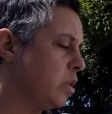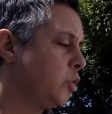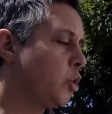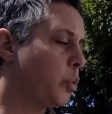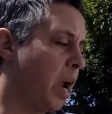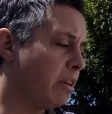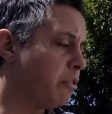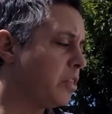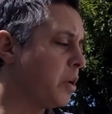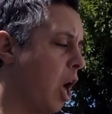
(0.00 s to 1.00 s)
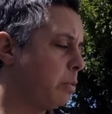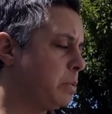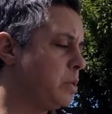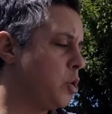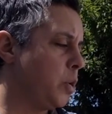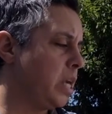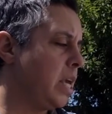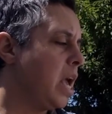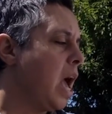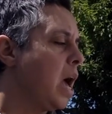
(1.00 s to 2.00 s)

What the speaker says: So Grandfather helped Miyuki